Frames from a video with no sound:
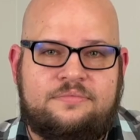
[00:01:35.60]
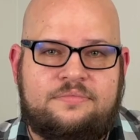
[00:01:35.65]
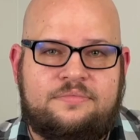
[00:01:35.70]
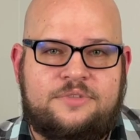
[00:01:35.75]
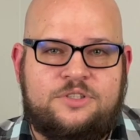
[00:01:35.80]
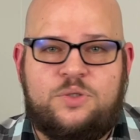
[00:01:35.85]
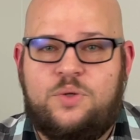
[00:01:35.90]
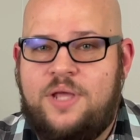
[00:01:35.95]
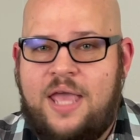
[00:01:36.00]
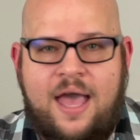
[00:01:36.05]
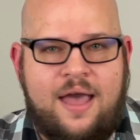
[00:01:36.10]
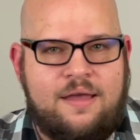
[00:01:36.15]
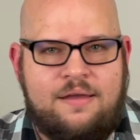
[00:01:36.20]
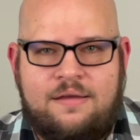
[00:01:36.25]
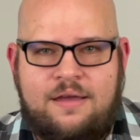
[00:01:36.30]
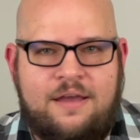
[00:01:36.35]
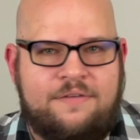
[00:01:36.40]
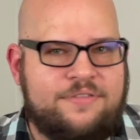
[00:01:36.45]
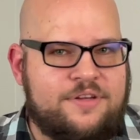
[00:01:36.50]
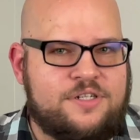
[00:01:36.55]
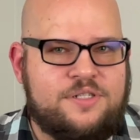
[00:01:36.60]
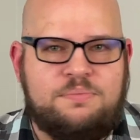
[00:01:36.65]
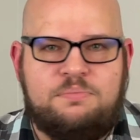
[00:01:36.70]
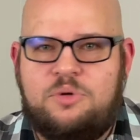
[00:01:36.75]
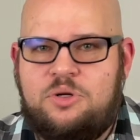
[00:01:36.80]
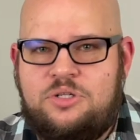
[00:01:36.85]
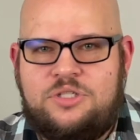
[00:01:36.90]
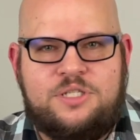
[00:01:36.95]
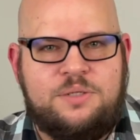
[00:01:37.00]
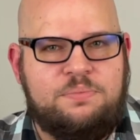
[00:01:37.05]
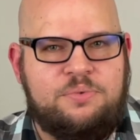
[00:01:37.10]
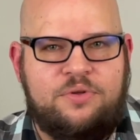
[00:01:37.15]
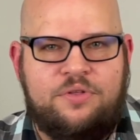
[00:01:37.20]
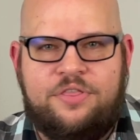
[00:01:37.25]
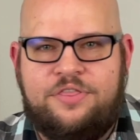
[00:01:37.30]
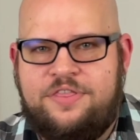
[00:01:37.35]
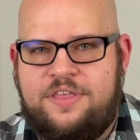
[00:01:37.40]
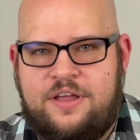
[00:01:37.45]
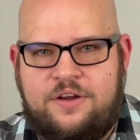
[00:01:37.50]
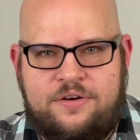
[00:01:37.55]
So yeah, if there's multiple
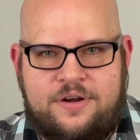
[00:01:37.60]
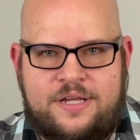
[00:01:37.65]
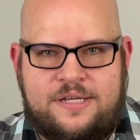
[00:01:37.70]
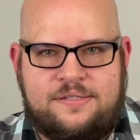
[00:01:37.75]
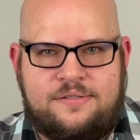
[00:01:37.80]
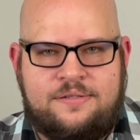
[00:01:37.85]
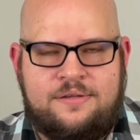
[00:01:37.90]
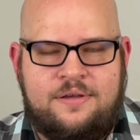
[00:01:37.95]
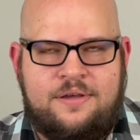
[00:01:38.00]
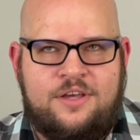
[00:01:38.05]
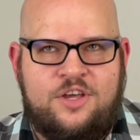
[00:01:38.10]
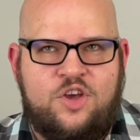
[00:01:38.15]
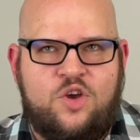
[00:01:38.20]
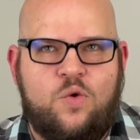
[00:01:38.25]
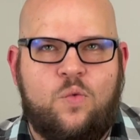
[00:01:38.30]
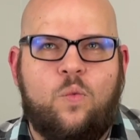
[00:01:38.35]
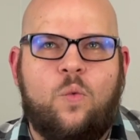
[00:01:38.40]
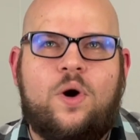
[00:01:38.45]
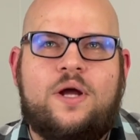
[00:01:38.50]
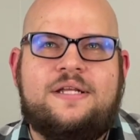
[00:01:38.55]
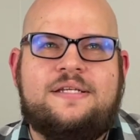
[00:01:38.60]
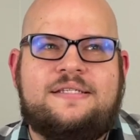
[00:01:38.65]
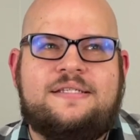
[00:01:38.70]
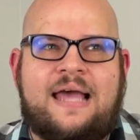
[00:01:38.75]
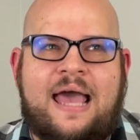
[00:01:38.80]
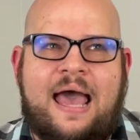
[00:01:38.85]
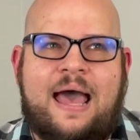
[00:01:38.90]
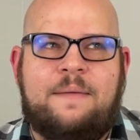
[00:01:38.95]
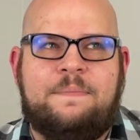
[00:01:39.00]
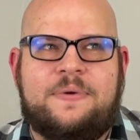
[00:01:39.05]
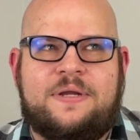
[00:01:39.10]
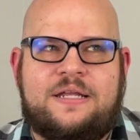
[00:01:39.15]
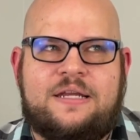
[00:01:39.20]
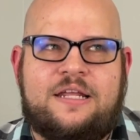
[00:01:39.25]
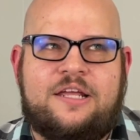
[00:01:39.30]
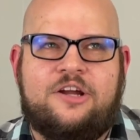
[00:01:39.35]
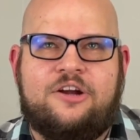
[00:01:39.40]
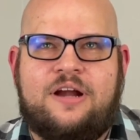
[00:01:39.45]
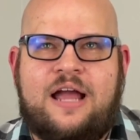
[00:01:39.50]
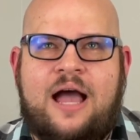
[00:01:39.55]
theories, what is happening
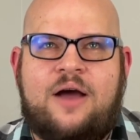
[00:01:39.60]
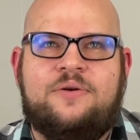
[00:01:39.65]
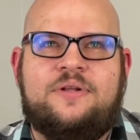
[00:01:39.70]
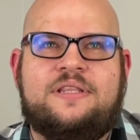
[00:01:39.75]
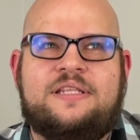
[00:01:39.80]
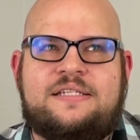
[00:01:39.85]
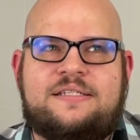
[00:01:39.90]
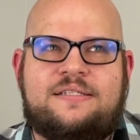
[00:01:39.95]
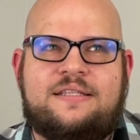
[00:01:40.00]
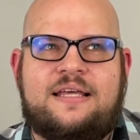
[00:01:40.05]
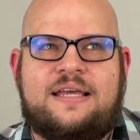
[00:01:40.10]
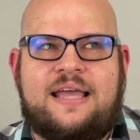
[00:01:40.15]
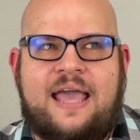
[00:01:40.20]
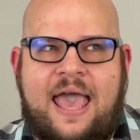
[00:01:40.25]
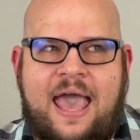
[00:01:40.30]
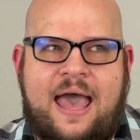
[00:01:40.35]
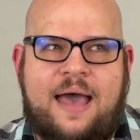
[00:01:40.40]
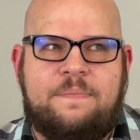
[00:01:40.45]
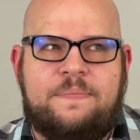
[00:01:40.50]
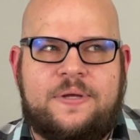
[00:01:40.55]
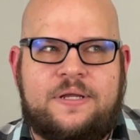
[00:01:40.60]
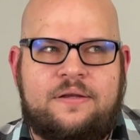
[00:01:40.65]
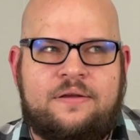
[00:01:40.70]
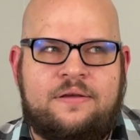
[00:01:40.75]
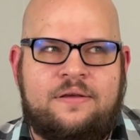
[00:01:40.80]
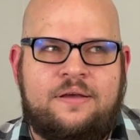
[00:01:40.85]
here? How did this thing happen?